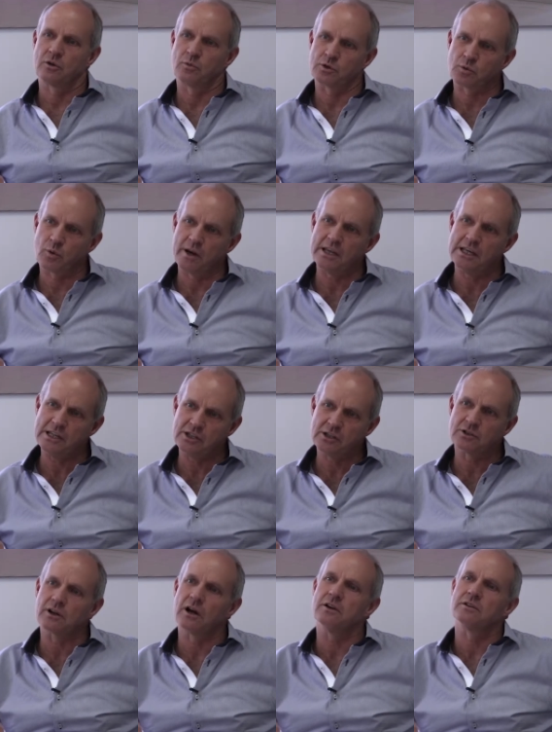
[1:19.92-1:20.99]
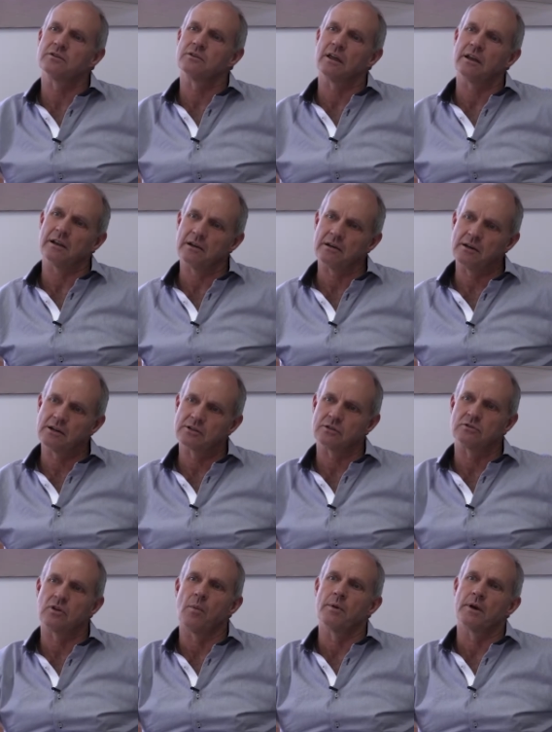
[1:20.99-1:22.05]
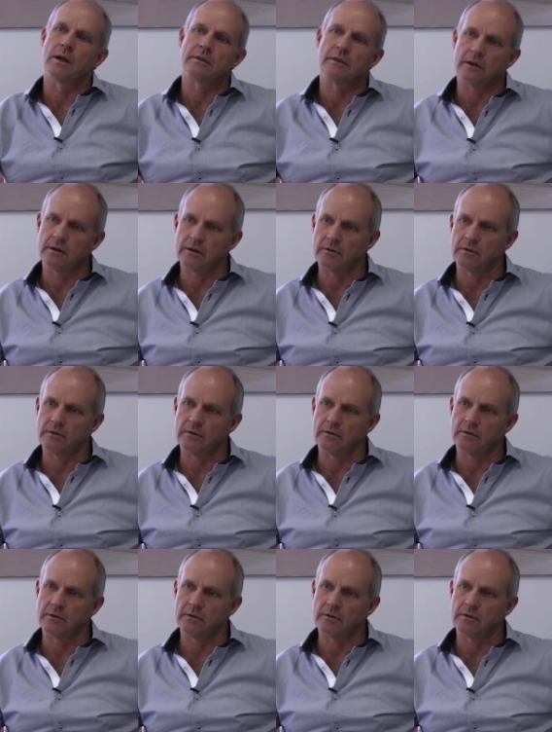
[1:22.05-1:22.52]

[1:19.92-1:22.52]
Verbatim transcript: so it was quite easy to go into that areas and dominate that